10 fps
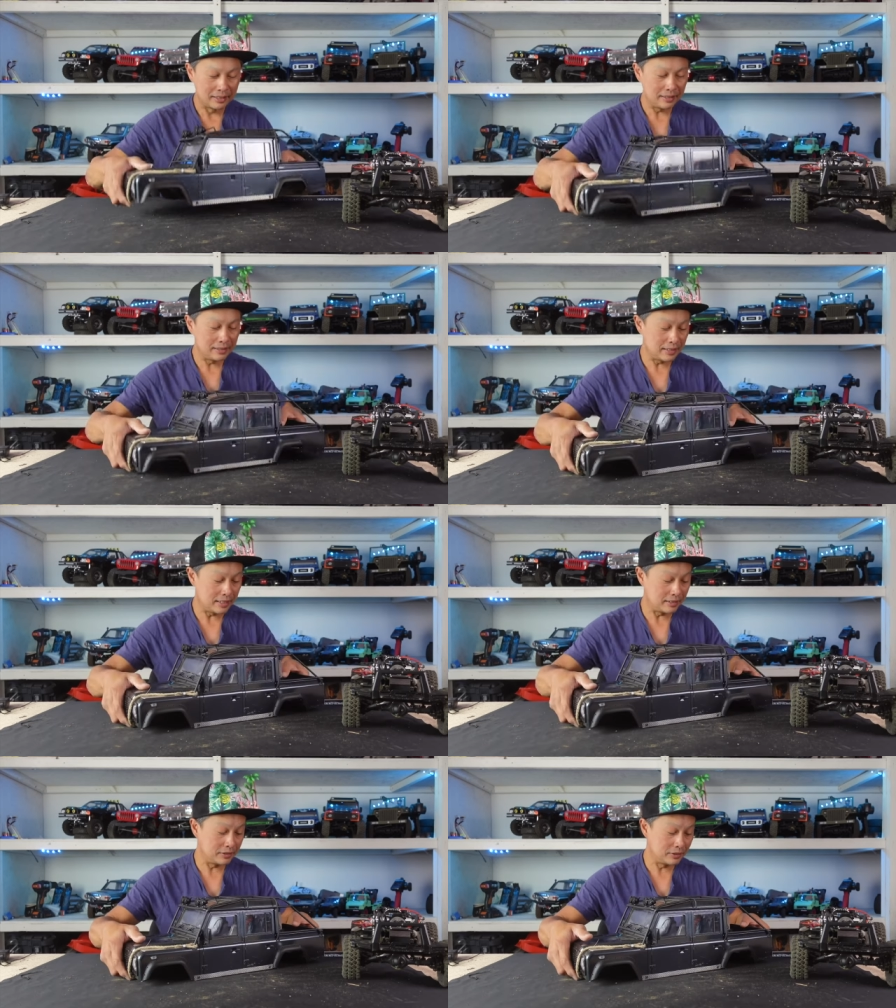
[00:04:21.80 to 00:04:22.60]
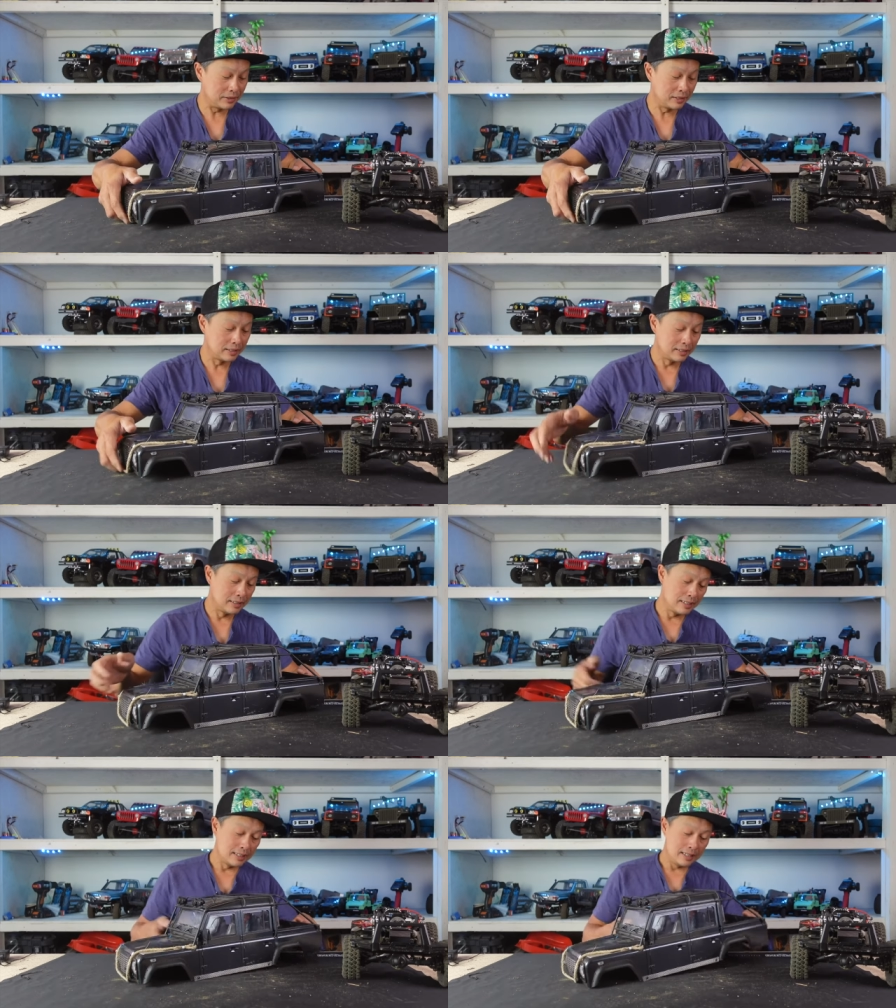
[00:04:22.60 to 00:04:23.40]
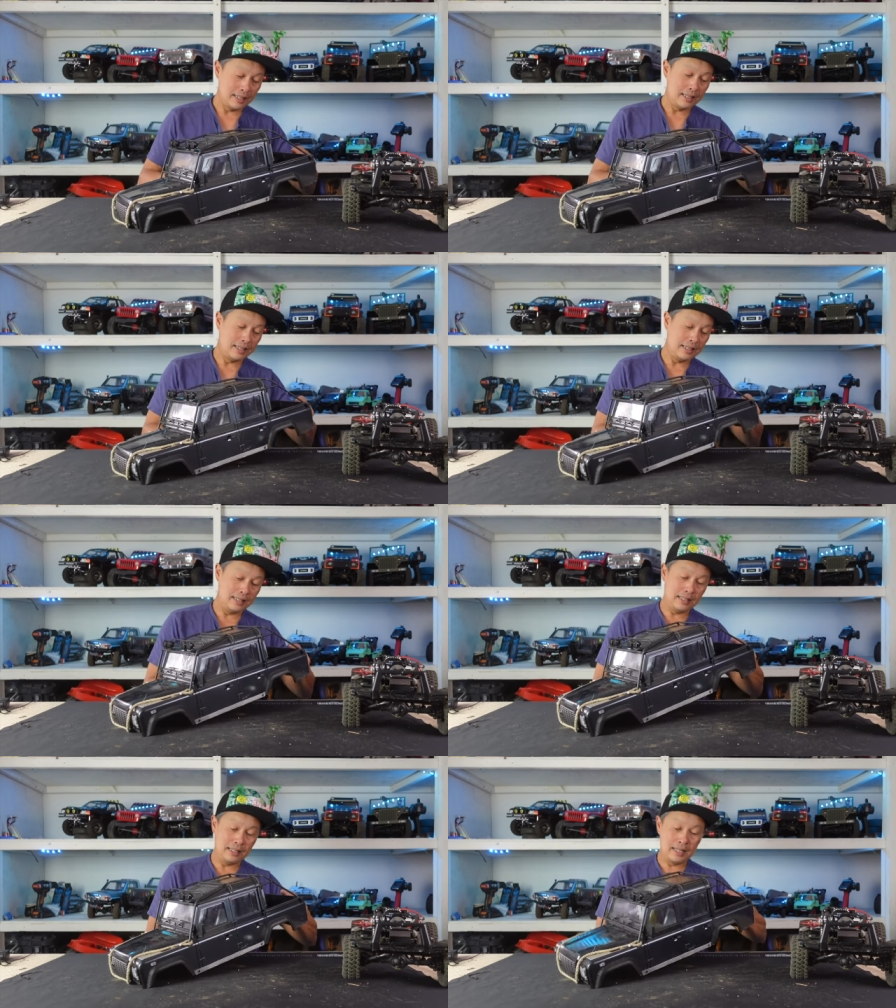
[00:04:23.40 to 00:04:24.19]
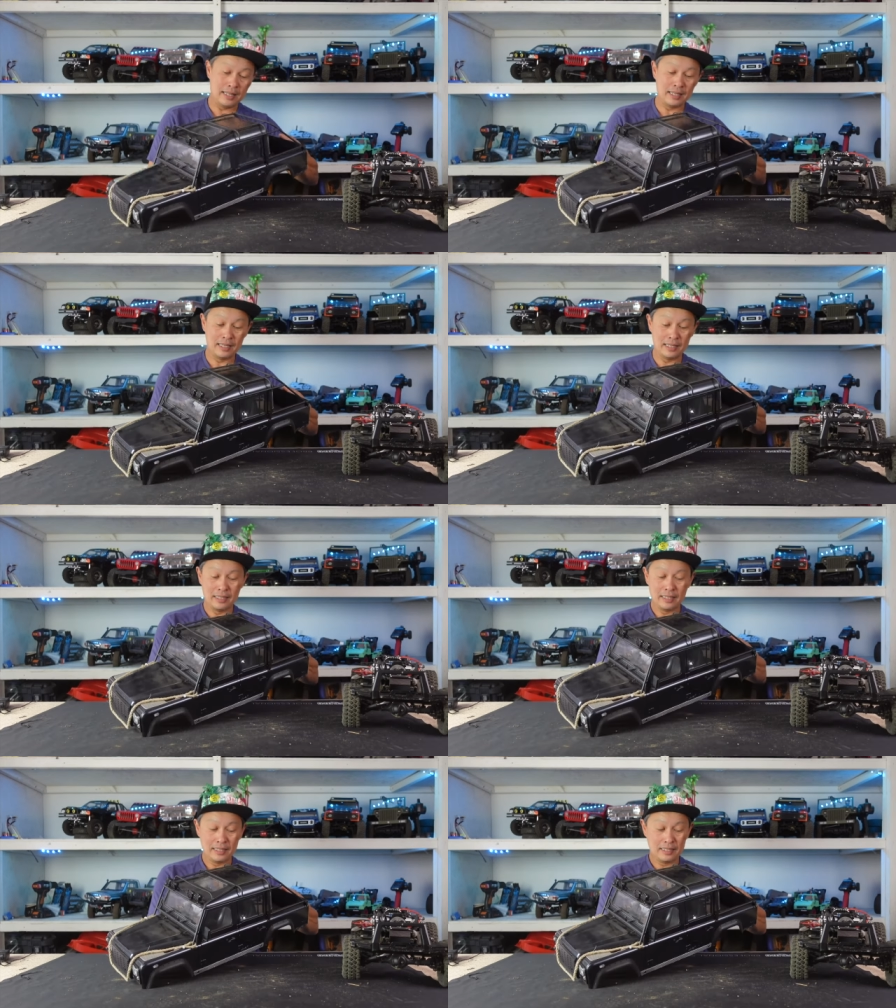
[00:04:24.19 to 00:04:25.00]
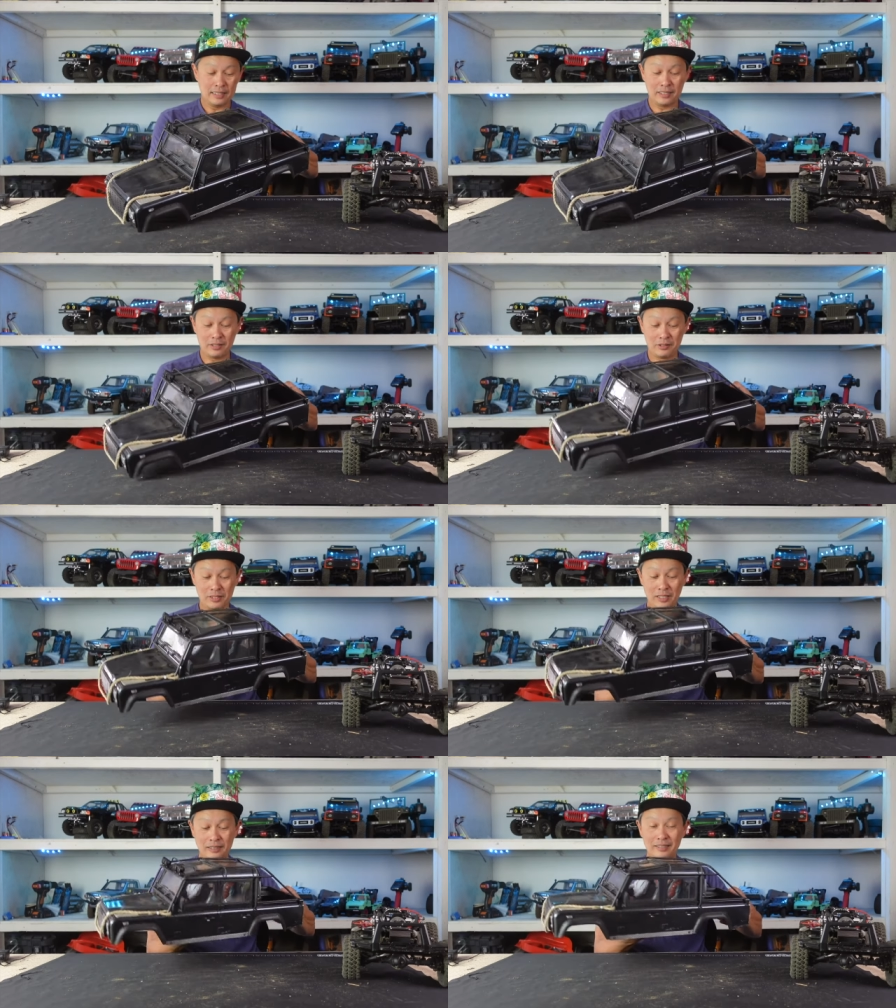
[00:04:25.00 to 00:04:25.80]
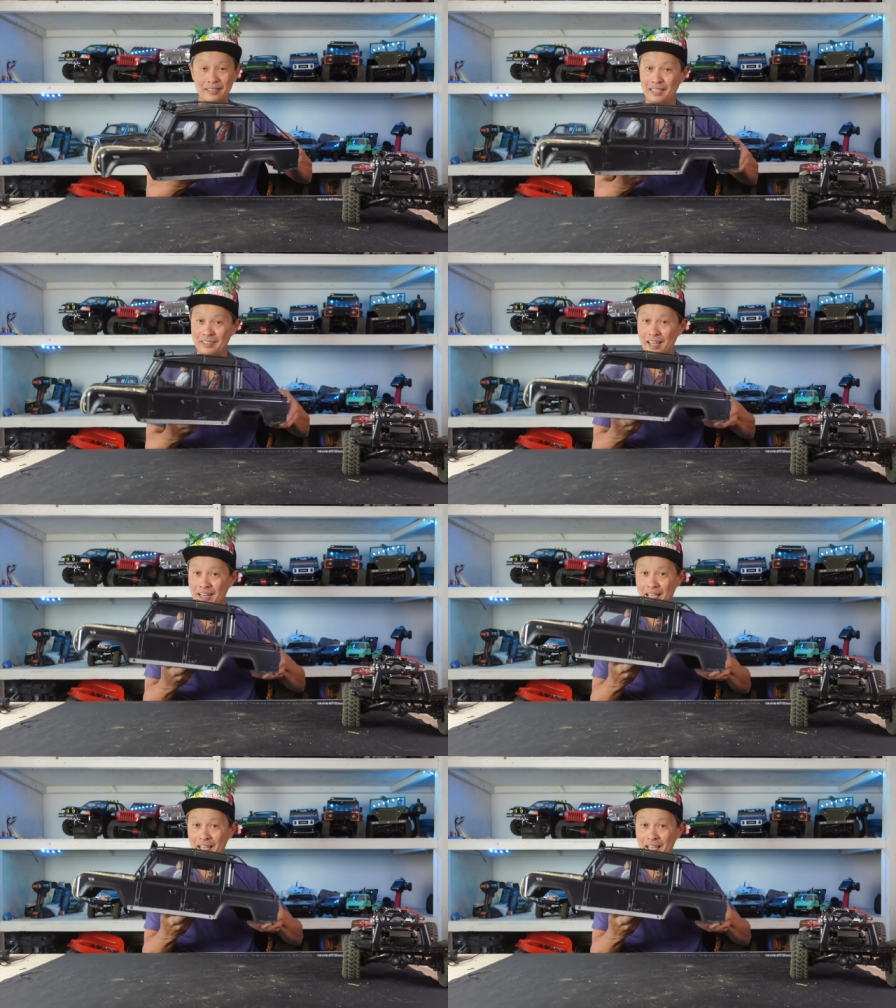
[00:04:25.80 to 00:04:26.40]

interior, and you know, it, it's not